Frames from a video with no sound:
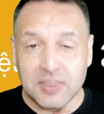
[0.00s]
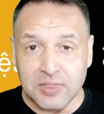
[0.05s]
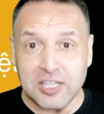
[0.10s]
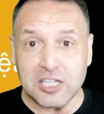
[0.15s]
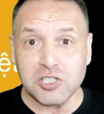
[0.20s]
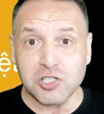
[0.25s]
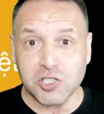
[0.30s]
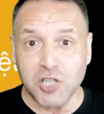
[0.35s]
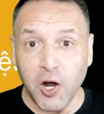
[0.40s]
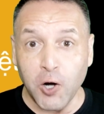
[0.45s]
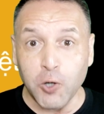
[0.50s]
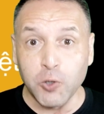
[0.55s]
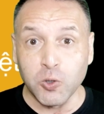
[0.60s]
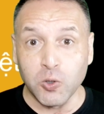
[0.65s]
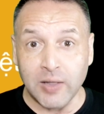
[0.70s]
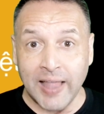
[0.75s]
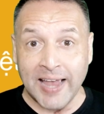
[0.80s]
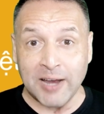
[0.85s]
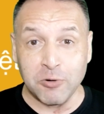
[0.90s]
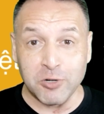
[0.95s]
these
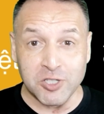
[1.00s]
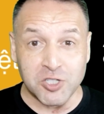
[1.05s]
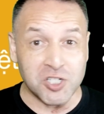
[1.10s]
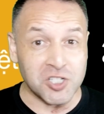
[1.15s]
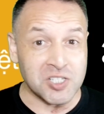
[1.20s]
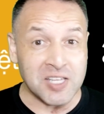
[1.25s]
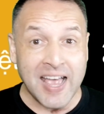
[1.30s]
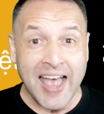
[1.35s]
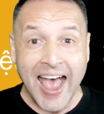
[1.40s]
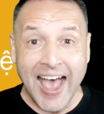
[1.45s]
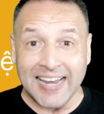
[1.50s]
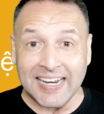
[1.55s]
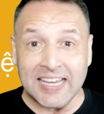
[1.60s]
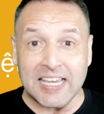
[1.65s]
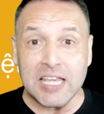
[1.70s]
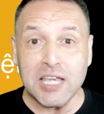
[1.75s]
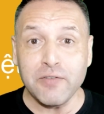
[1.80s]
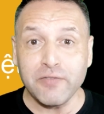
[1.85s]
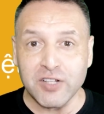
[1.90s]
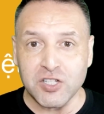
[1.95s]
tonal languages, and
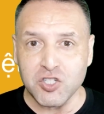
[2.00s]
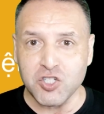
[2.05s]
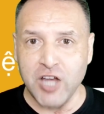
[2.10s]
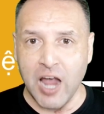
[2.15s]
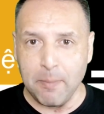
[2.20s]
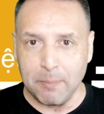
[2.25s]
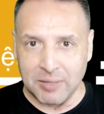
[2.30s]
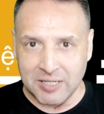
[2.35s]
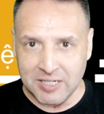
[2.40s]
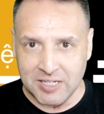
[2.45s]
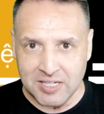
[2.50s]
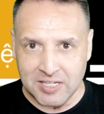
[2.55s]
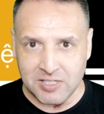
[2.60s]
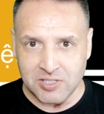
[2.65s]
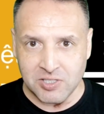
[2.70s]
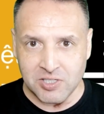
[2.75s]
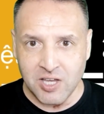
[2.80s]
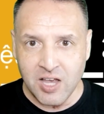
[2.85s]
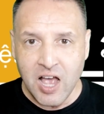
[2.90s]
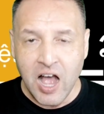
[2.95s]
even
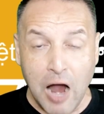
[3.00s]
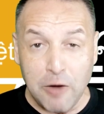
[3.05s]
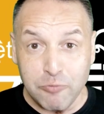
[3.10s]
Japanese.